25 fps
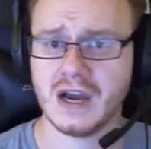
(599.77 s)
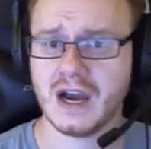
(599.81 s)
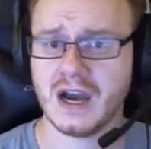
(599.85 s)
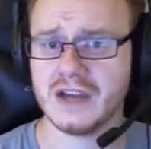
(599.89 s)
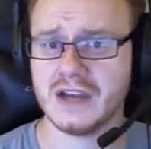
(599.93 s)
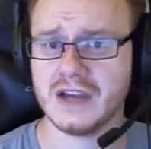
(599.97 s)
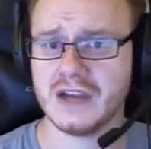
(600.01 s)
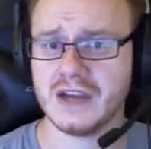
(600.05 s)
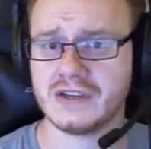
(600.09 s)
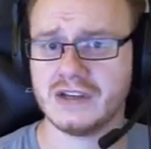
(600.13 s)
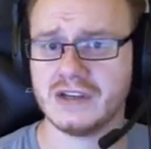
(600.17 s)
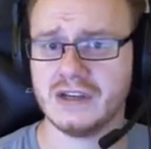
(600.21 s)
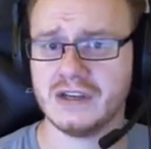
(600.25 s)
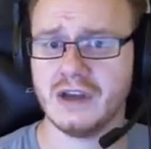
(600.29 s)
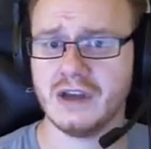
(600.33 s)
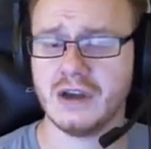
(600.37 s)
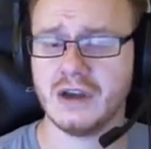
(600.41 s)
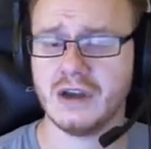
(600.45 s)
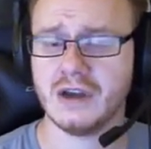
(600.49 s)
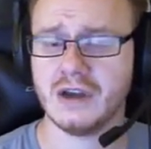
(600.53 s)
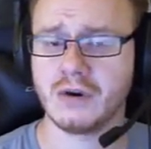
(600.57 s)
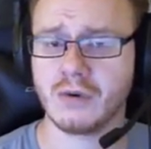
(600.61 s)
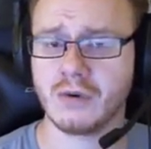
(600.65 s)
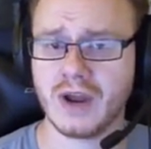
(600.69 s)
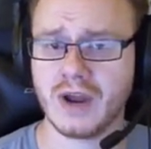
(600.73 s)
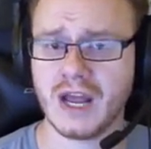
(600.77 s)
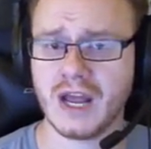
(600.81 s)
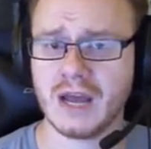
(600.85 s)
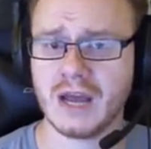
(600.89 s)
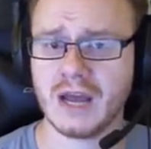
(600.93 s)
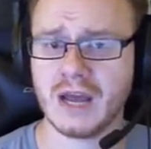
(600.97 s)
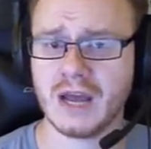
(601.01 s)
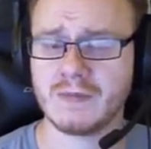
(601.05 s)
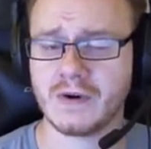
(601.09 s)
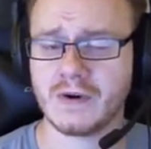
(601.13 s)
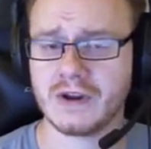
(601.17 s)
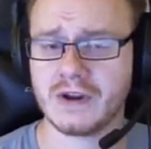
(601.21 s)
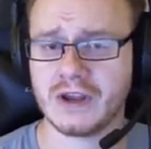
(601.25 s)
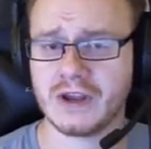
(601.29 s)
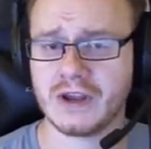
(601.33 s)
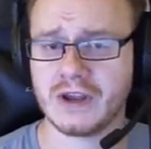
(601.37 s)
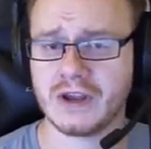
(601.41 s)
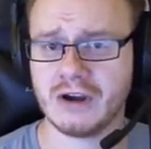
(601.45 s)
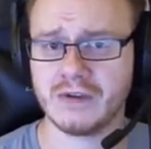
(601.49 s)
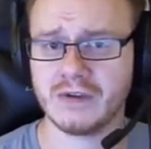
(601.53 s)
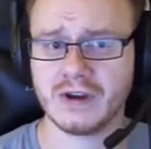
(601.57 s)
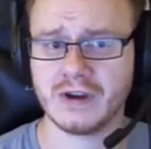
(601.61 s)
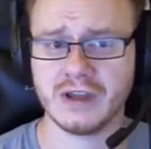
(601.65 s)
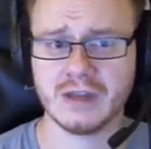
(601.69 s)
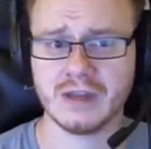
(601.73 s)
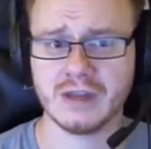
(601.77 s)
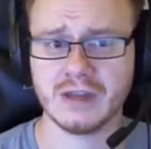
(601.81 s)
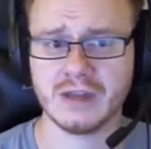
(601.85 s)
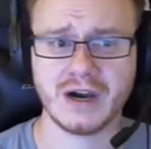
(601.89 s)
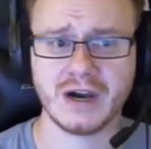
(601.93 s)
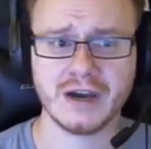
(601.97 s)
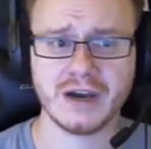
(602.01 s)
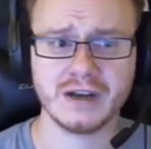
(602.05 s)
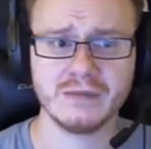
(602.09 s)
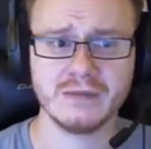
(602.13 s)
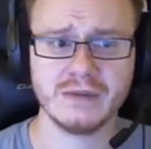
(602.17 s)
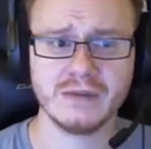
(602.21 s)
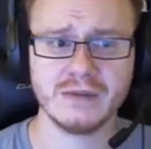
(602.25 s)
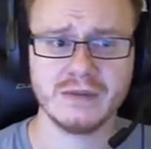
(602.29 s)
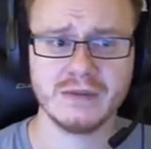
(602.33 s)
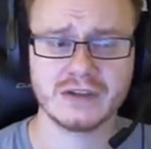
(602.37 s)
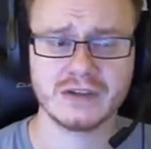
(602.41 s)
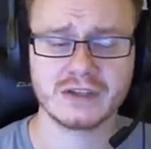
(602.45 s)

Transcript: I see gram per Kelvin on the bottom,